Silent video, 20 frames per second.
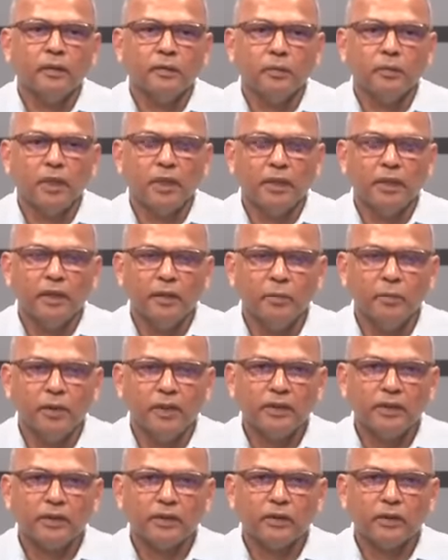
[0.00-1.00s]
my
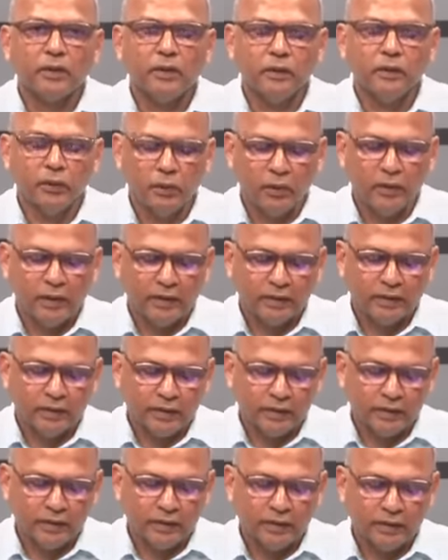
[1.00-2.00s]
deepest
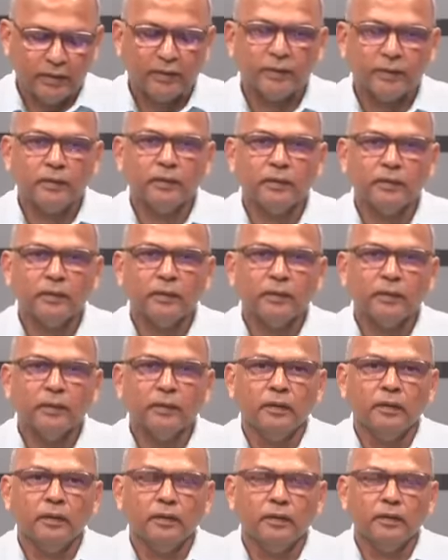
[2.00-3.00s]
condolences
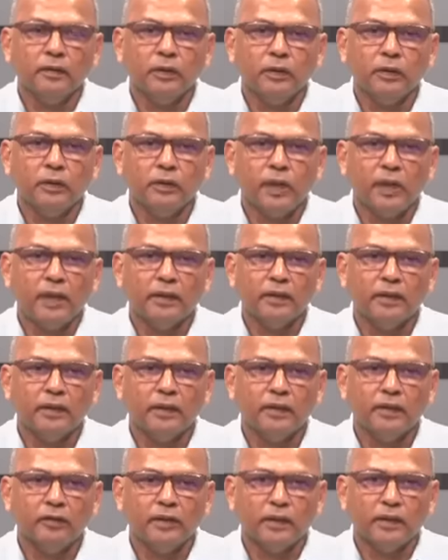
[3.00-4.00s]
to the
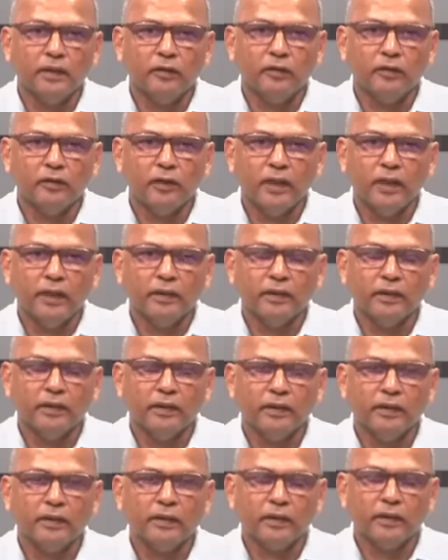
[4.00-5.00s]
relatives and
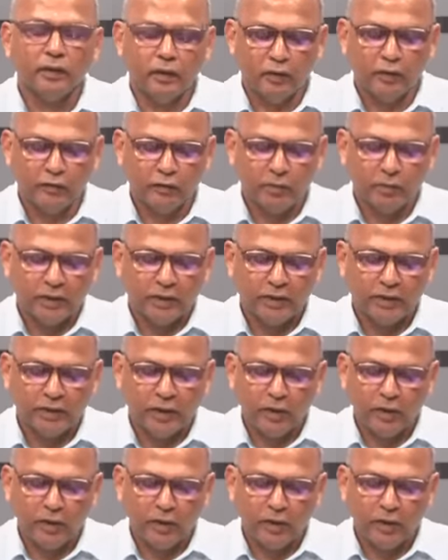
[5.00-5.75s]
friends of Ms.